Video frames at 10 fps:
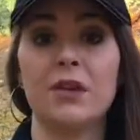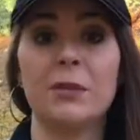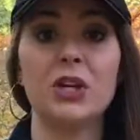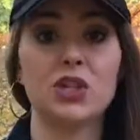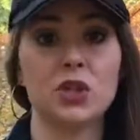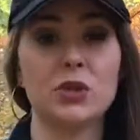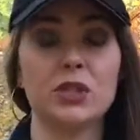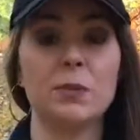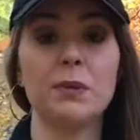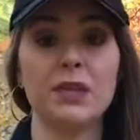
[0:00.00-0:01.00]
I'm going to
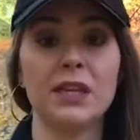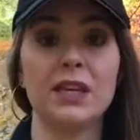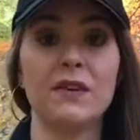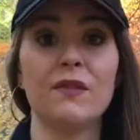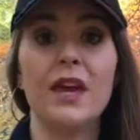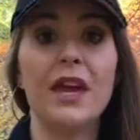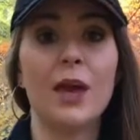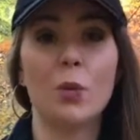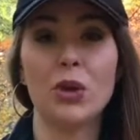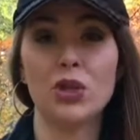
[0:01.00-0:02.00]
choose to believe
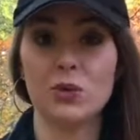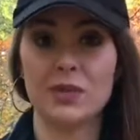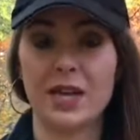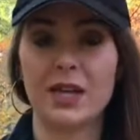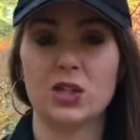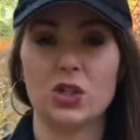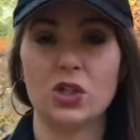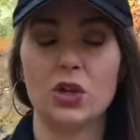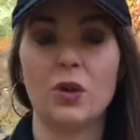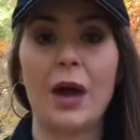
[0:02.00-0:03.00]
in what you say is true.